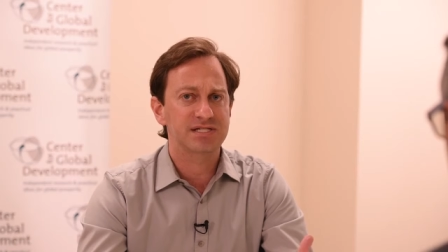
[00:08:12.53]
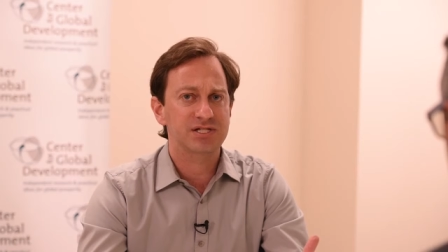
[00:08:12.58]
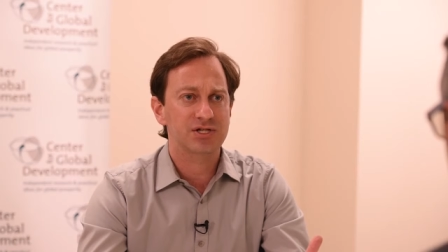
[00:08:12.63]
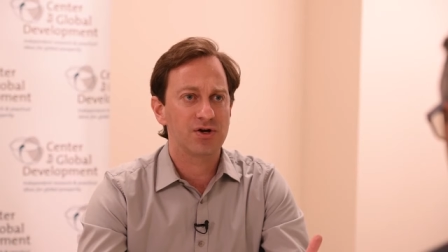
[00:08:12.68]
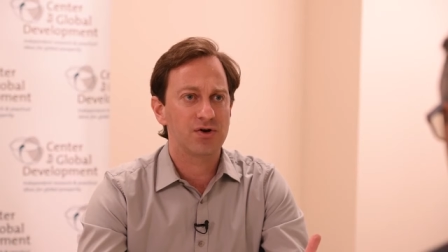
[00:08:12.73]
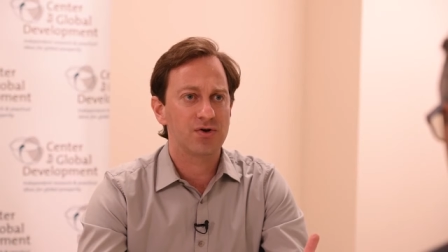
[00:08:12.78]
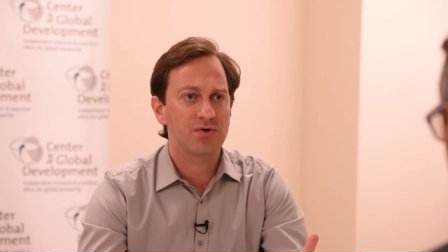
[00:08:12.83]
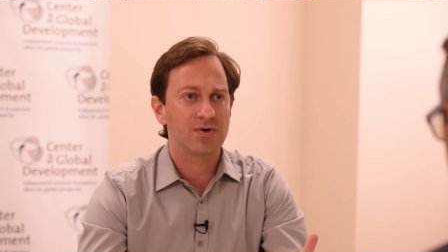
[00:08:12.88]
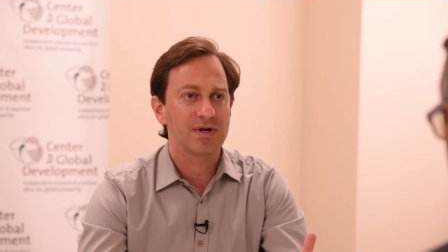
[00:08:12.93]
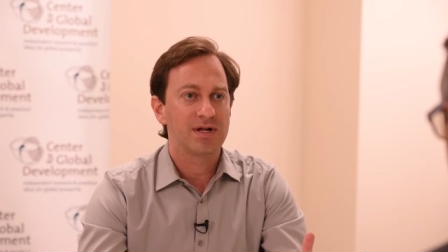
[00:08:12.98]

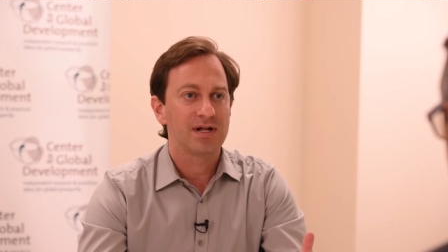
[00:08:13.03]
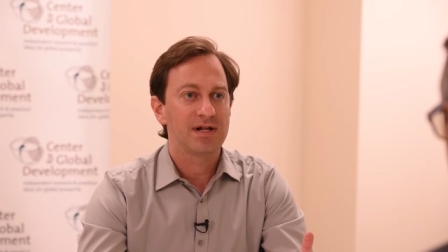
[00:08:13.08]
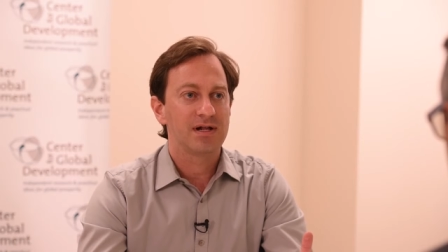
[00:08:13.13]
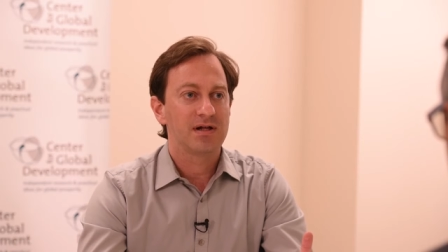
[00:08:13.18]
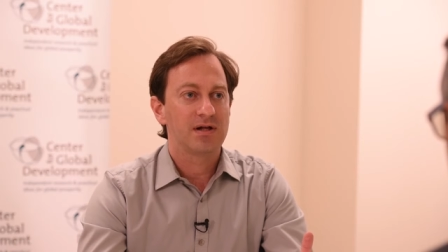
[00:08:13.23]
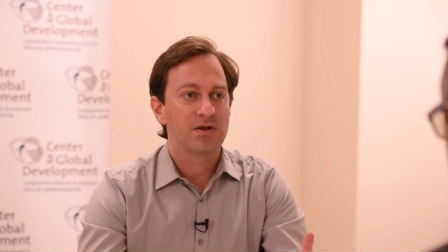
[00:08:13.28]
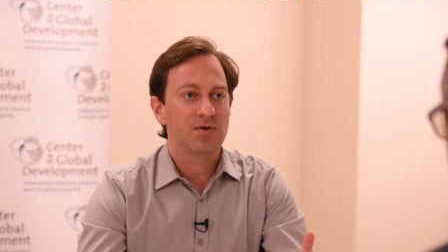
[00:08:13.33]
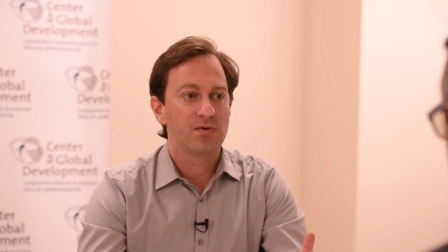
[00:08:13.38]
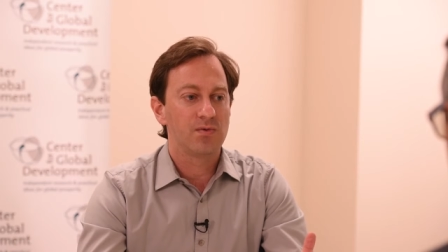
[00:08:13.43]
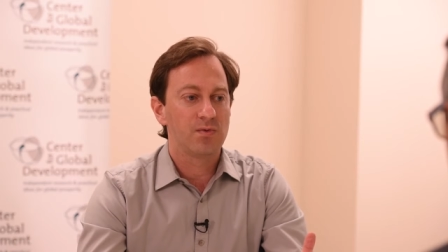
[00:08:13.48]
so
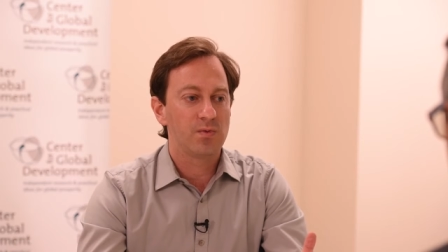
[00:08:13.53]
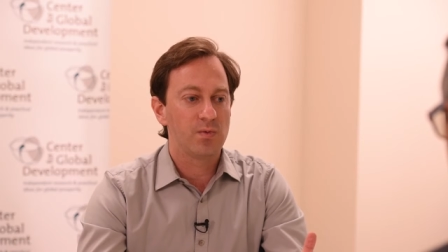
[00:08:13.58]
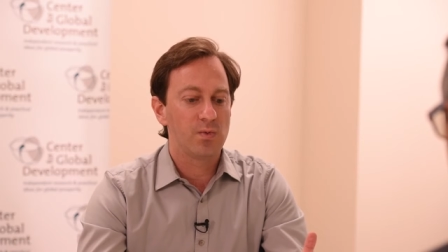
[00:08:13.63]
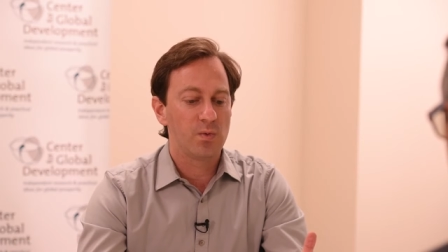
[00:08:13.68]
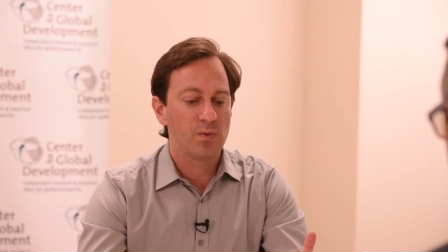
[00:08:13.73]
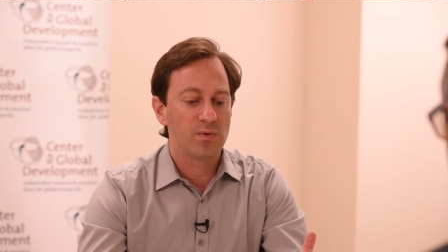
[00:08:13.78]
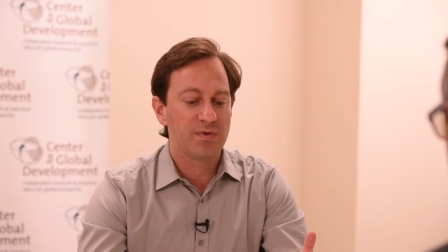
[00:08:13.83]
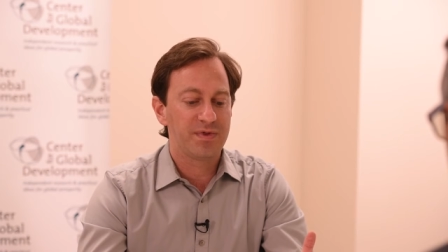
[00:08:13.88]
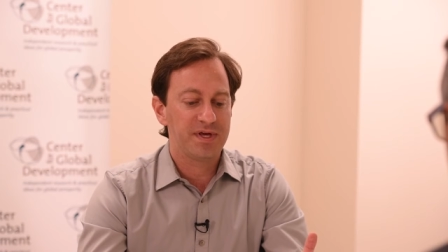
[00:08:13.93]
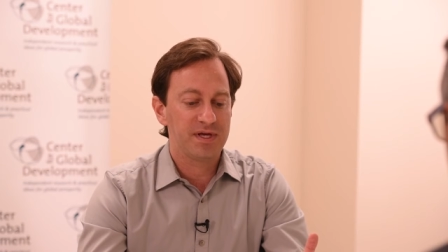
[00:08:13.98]

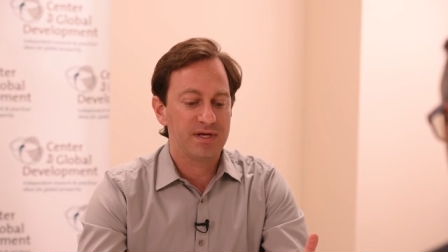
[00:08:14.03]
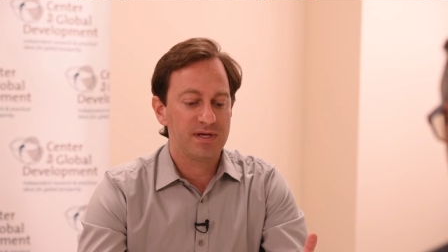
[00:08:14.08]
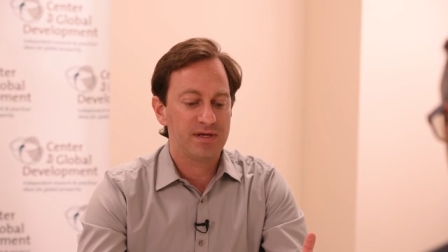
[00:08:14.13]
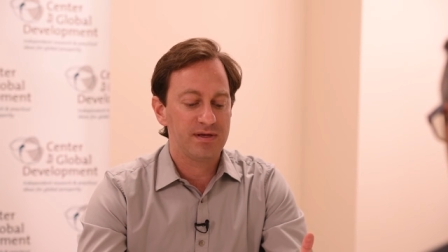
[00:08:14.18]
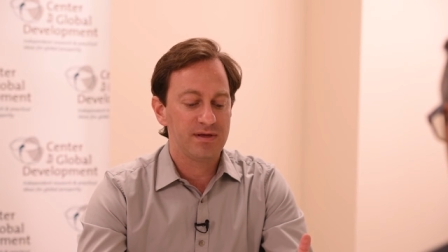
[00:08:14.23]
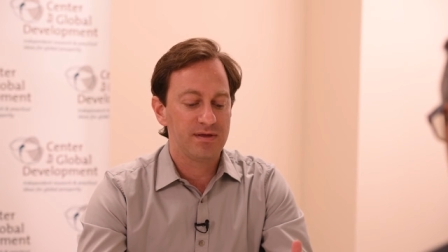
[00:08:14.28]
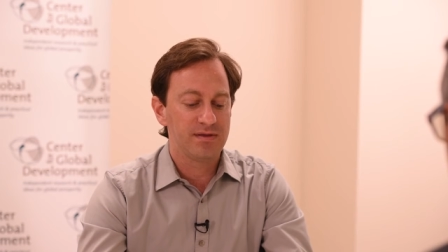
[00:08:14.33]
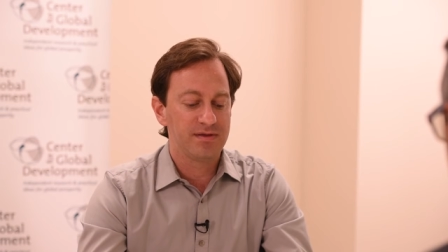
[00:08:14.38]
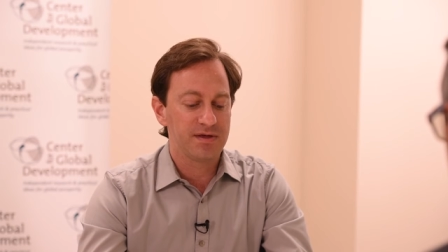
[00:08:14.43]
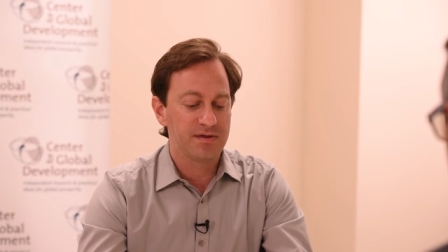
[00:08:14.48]

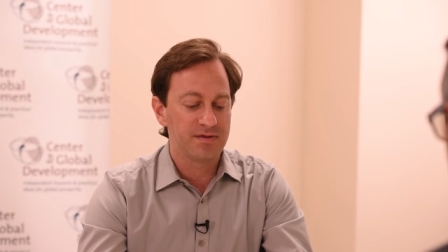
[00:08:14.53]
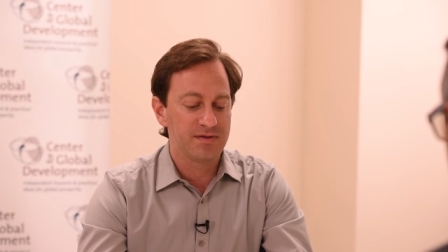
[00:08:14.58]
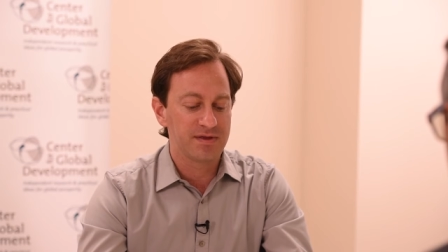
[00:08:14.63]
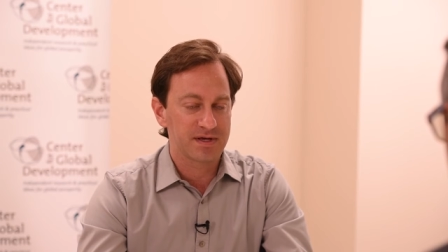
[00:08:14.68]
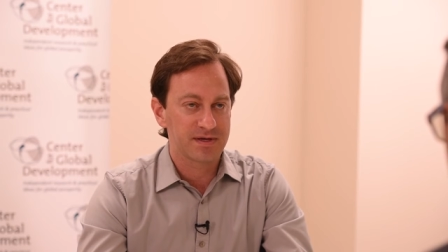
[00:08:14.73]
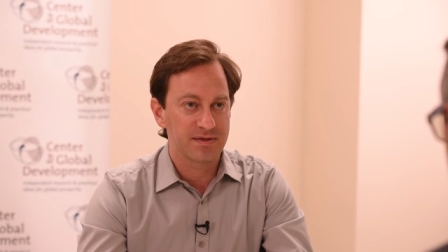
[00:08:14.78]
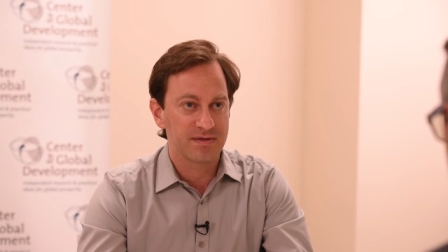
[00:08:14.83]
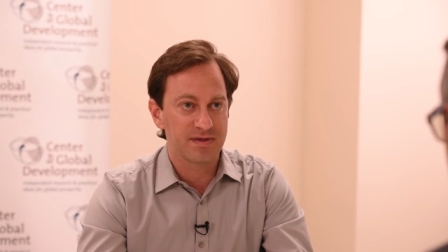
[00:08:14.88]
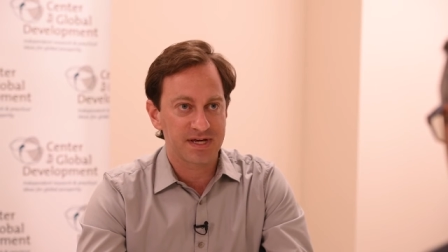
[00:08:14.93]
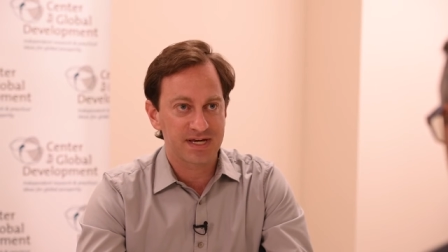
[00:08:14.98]
the, the,
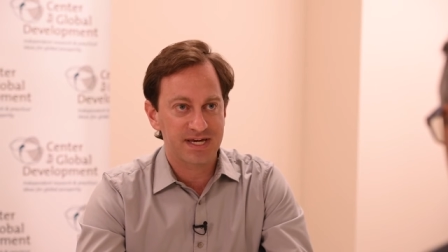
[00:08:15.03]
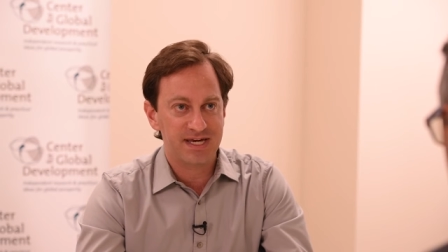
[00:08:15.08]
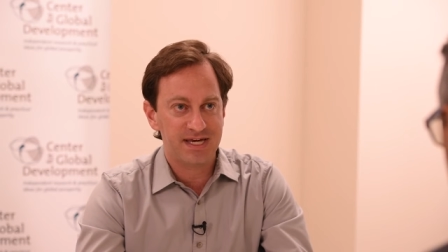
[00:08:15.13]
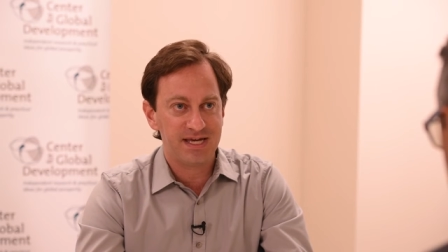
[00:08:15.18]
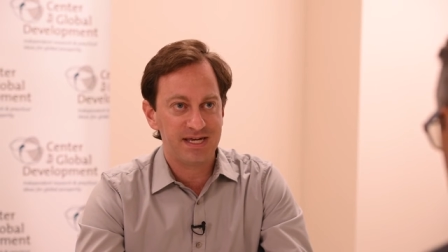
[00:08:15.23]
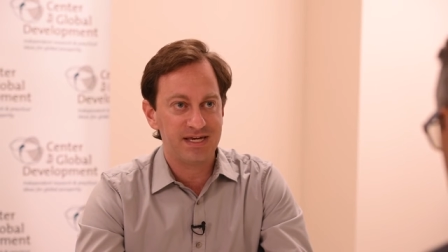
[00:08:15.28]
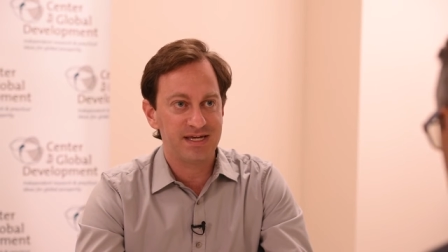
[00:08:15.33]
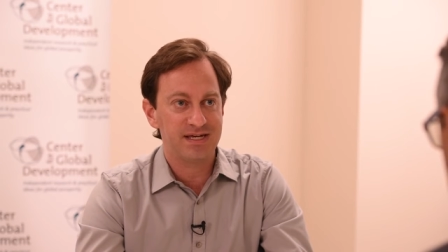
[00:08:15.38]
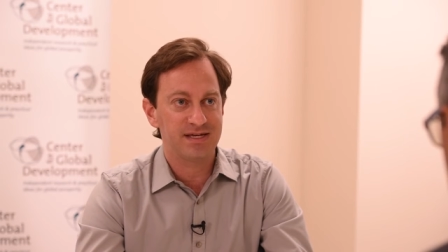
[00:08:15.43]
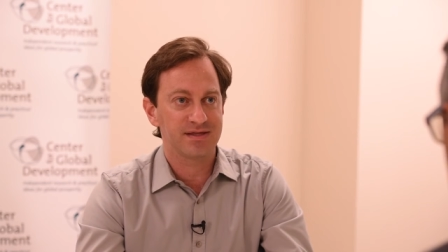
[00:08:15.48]
the, the
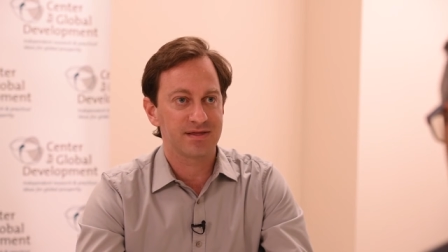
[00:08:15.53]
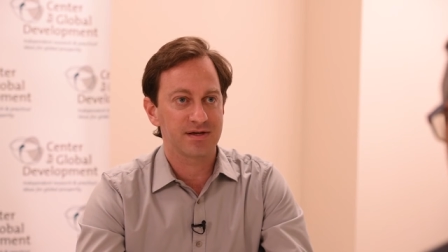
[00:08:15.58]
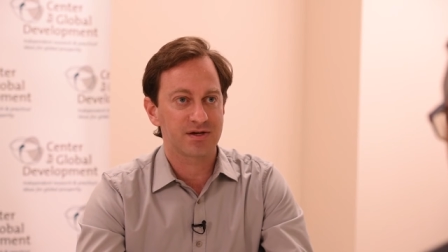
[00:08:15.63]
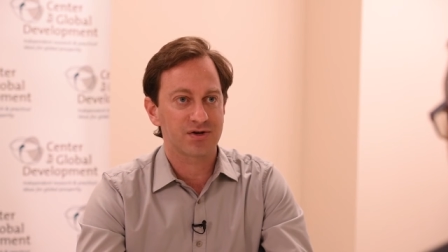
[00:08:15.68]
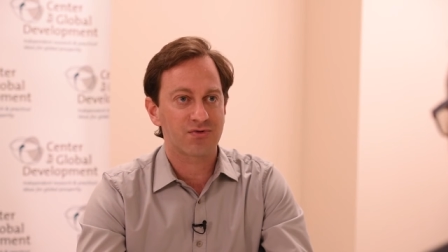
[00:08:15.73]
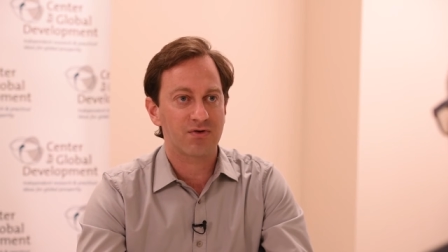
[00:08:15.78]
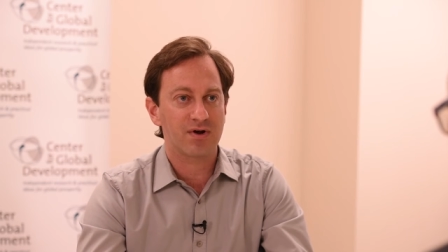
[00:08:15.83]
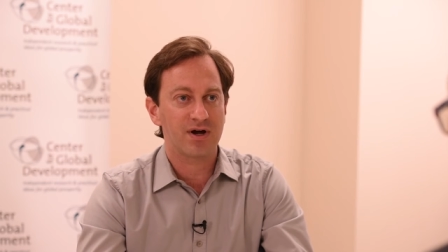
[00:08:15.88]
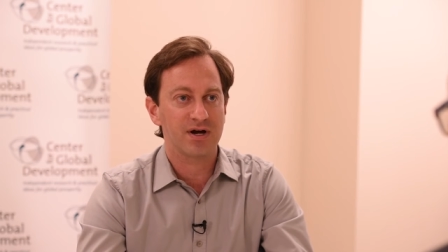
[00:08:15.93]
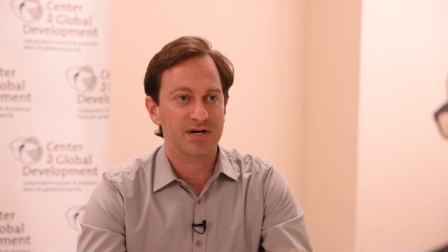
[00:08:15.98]
key, the
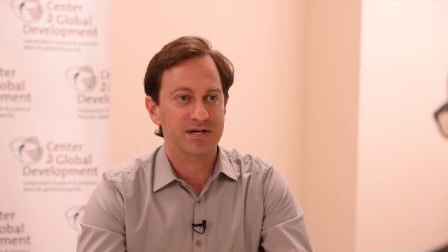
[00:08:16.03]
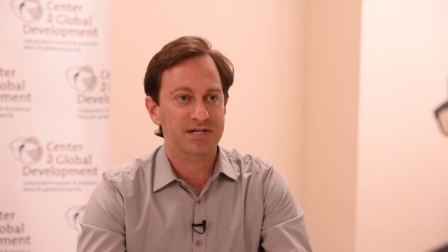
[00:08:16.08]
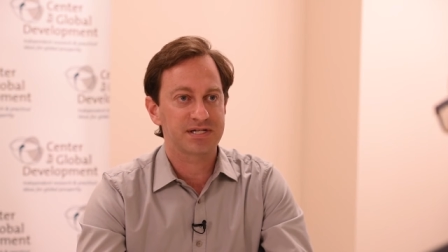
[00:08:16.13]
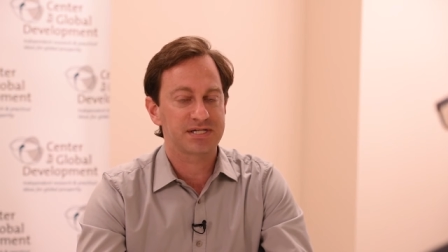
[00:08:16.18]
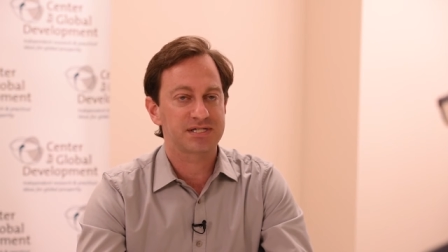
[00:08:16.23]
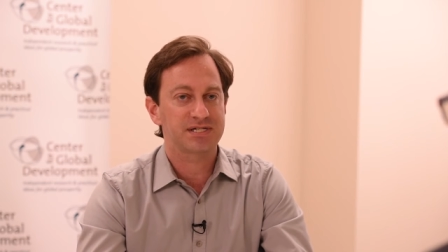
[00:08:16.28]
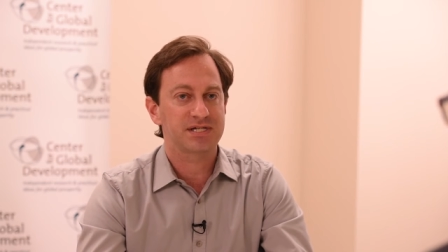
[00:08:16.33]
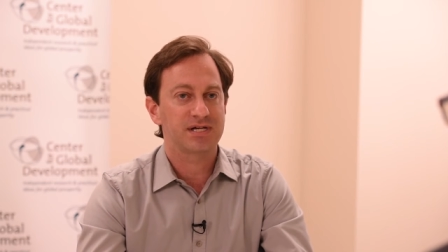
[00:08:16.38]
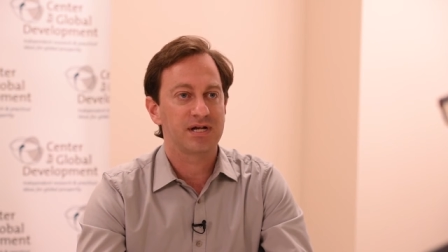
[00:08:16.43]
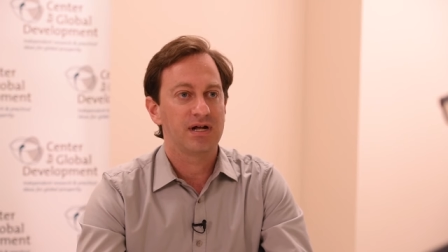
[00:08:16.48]

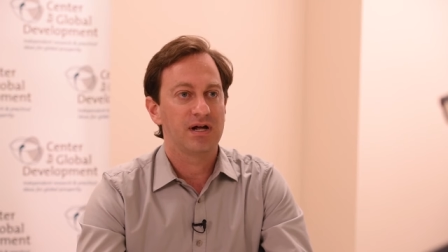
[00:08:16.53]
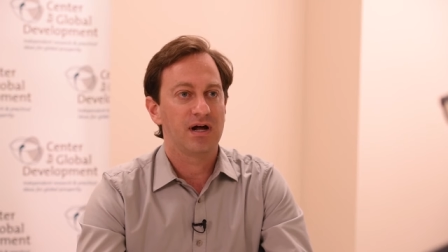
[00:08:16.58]
crux,